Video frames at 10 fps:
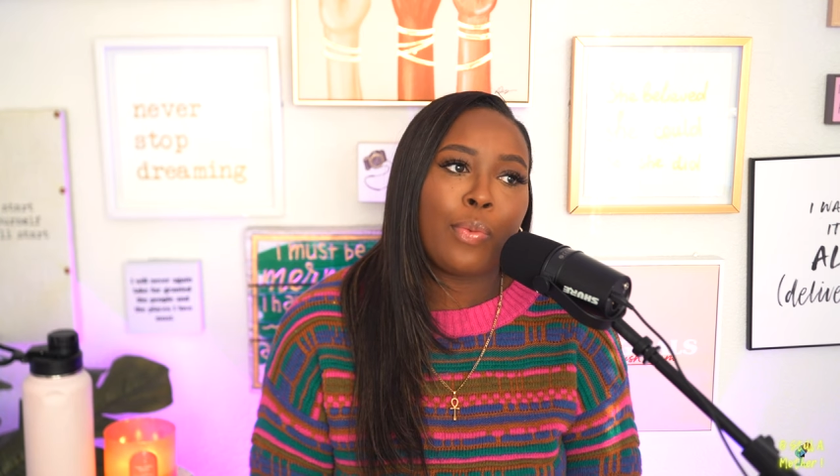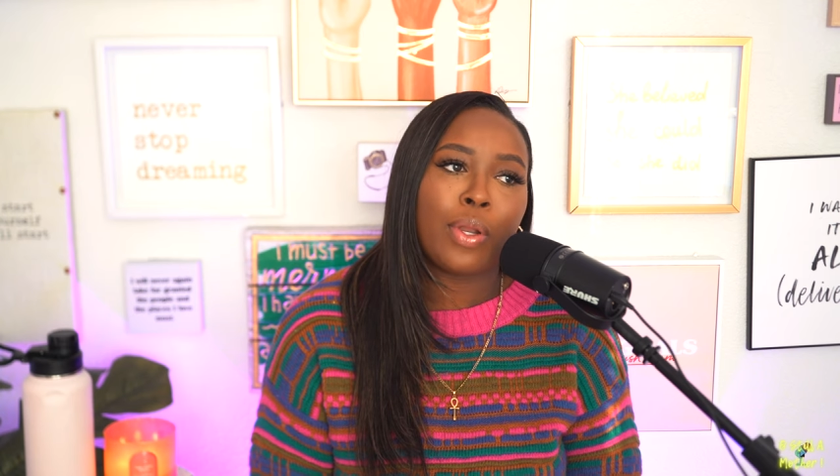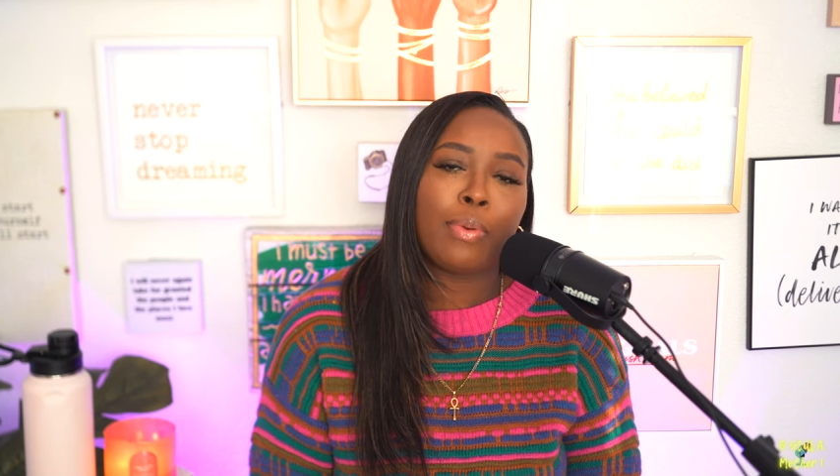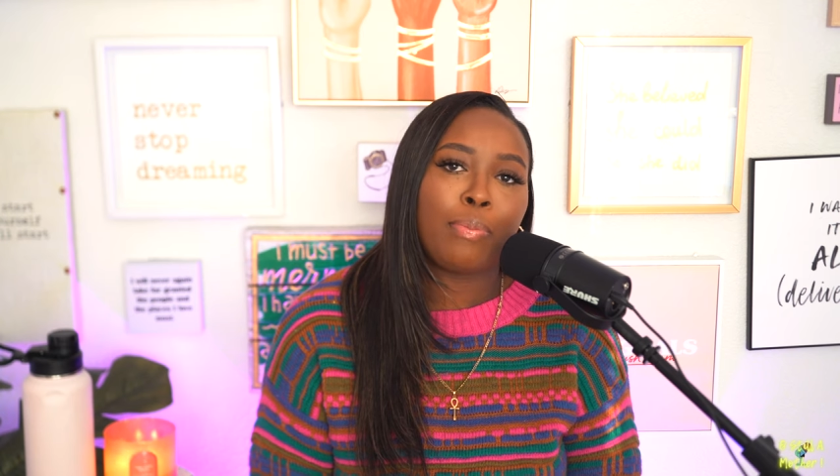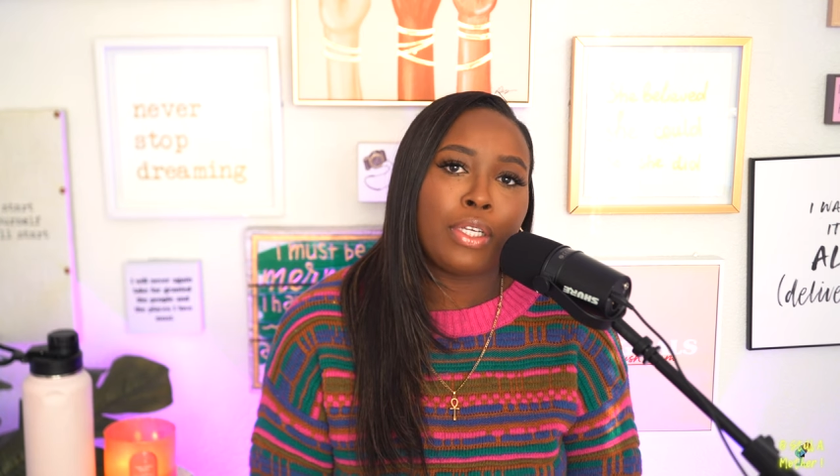I
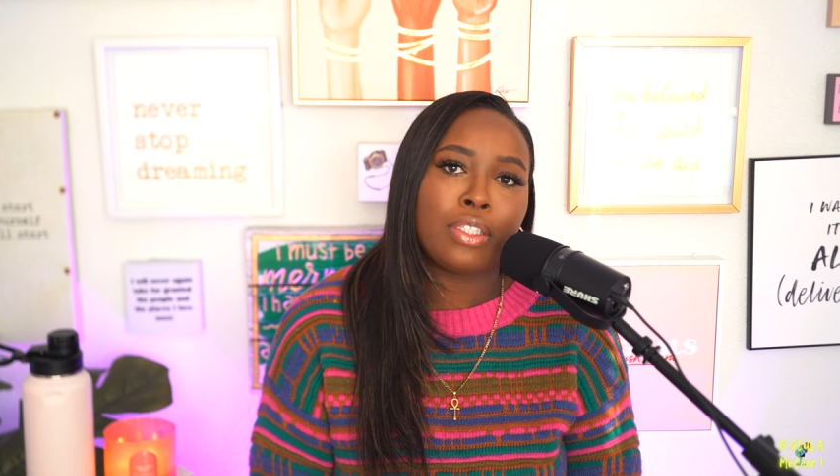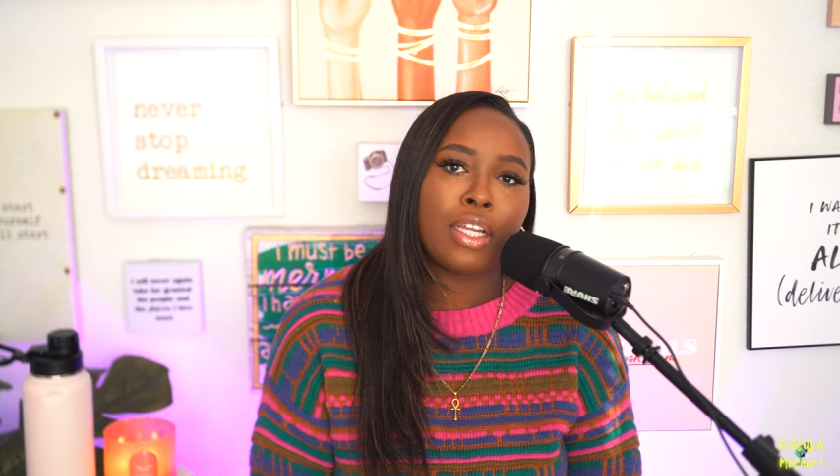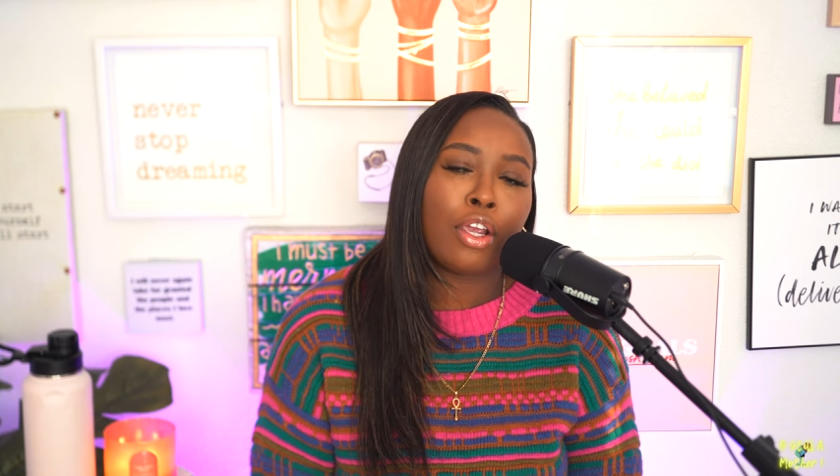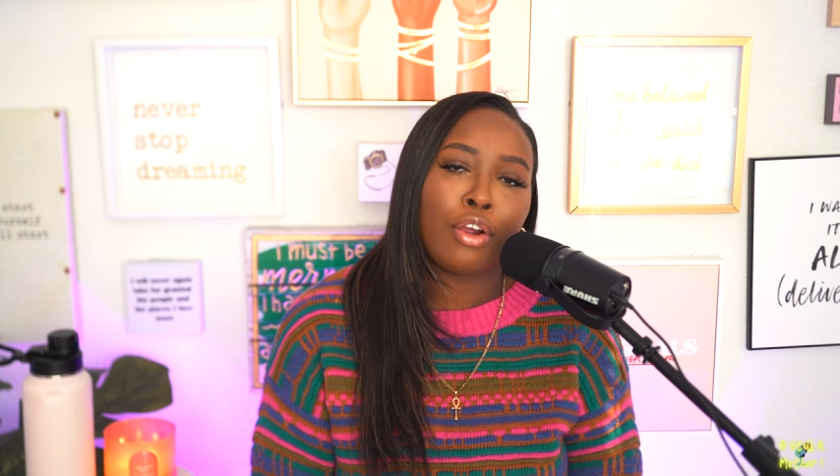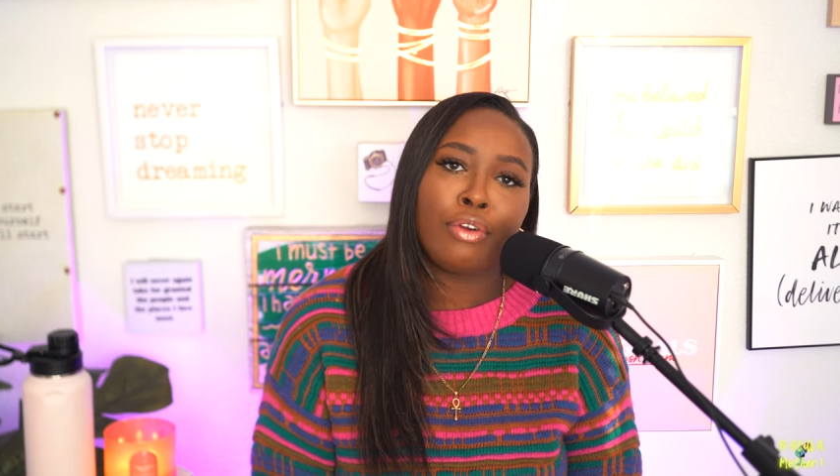would have been pissed
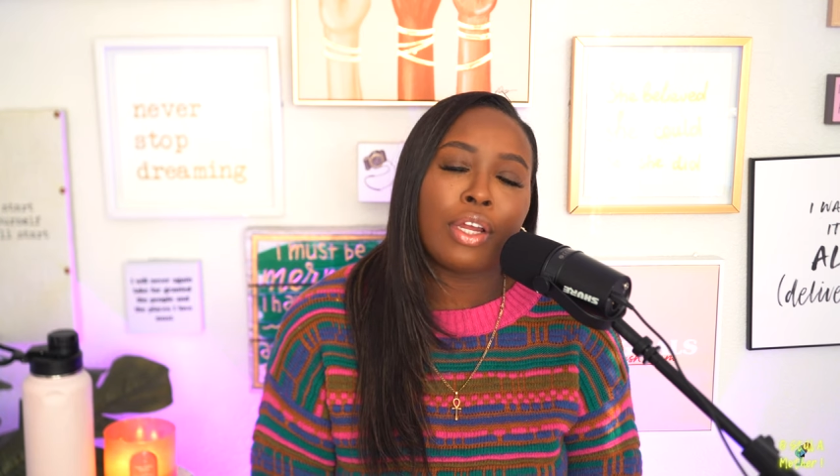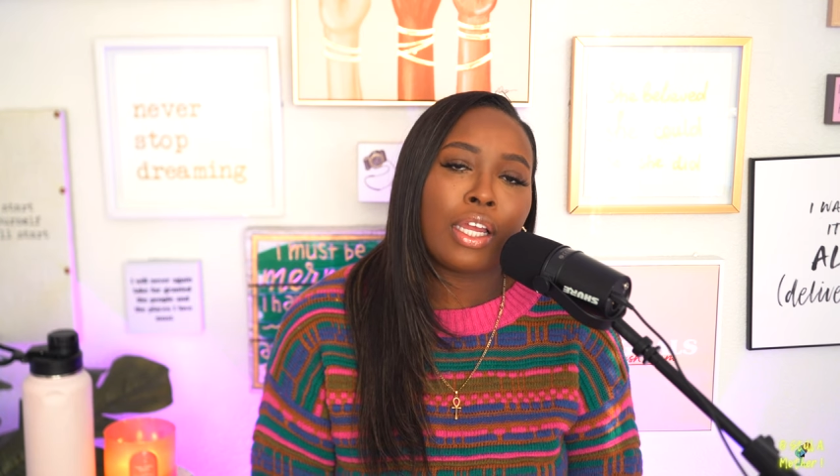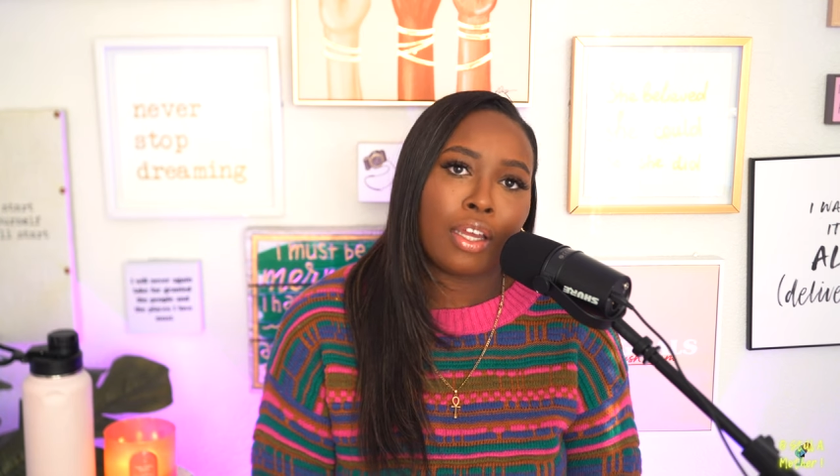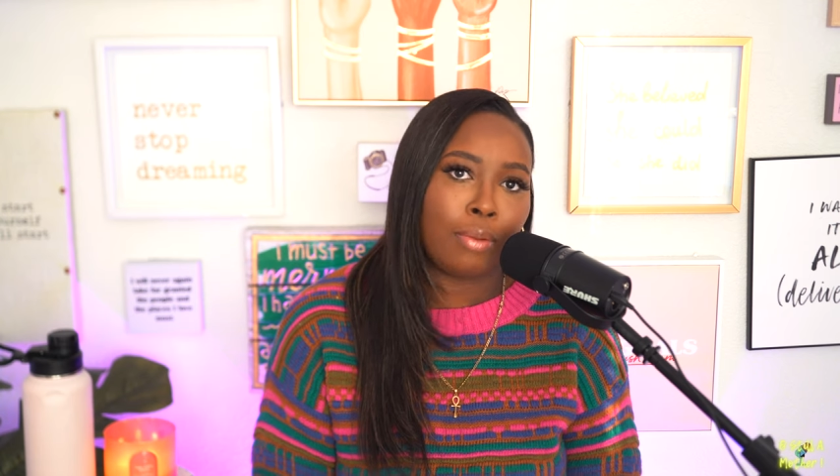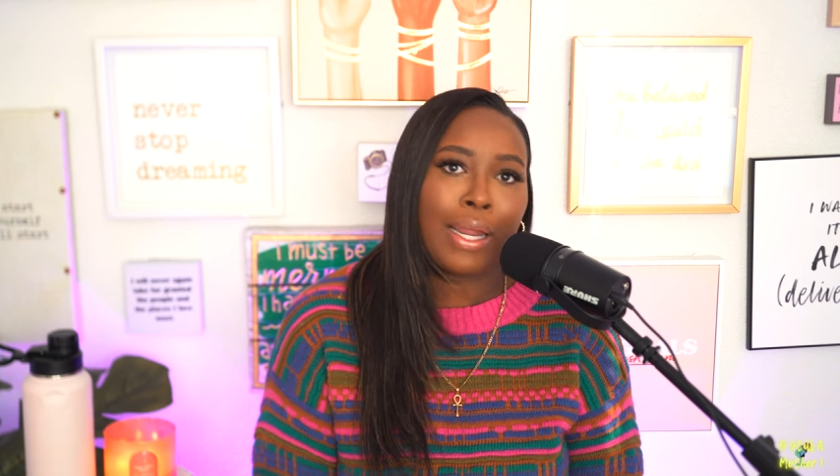that it hurt
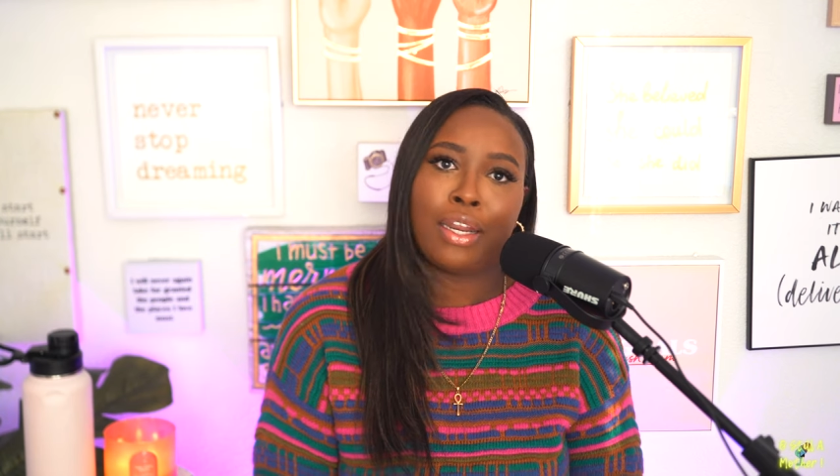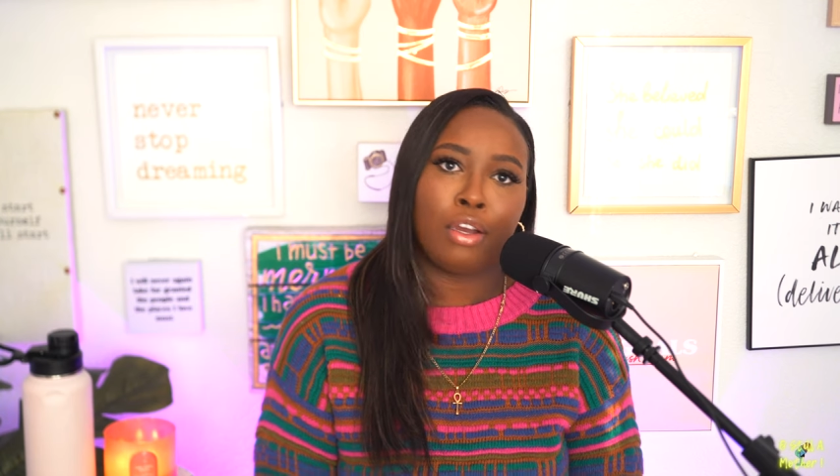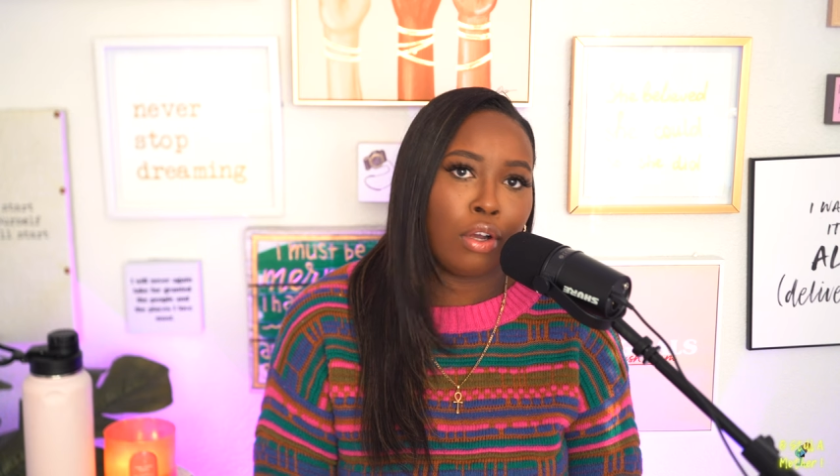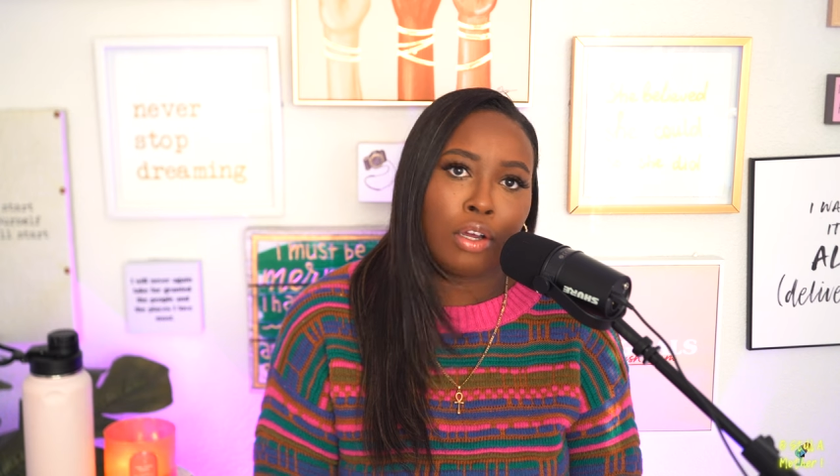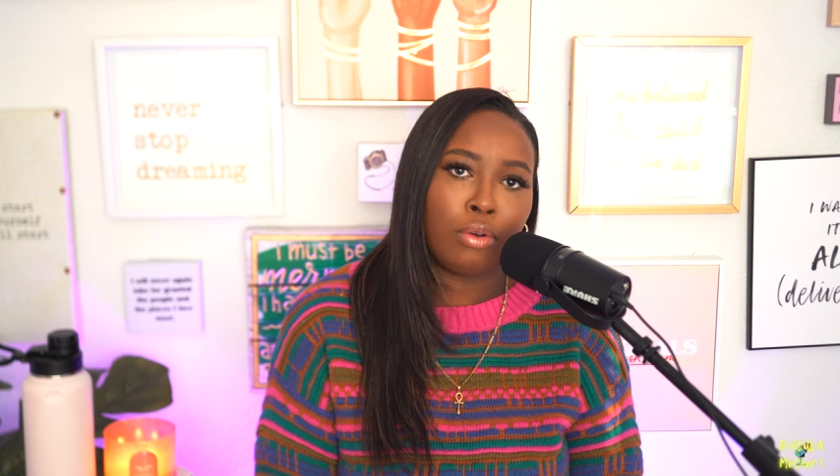and my
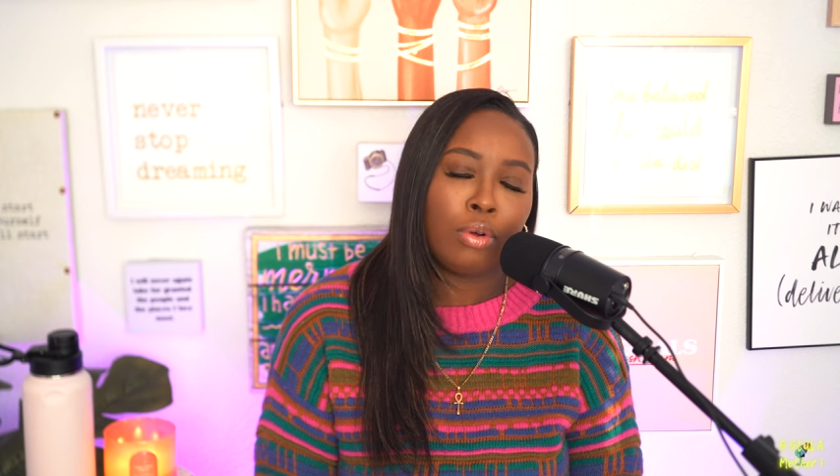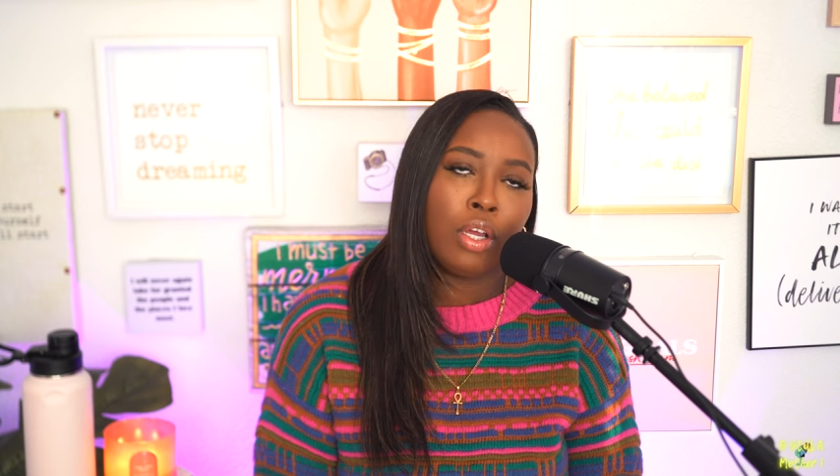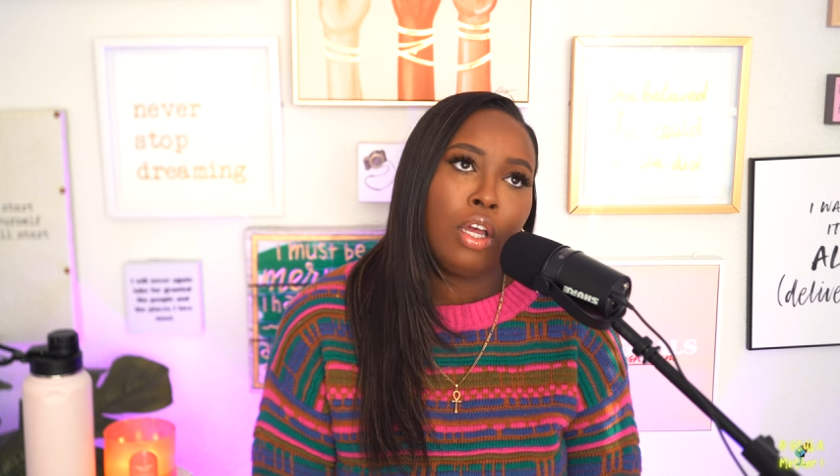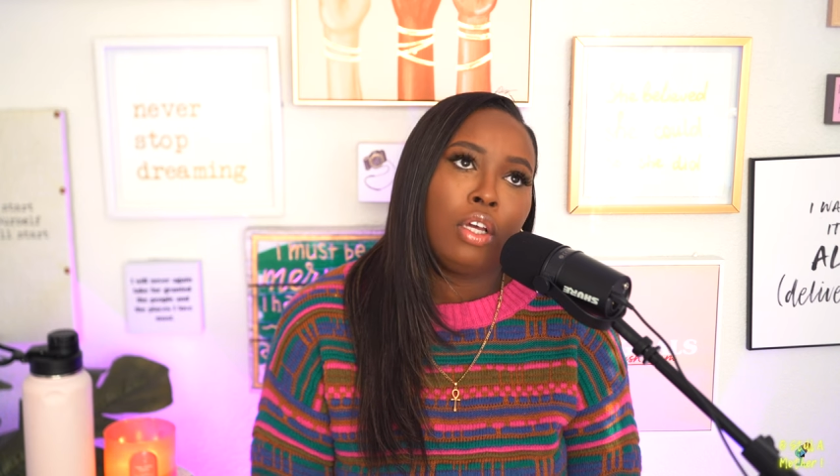nail gone.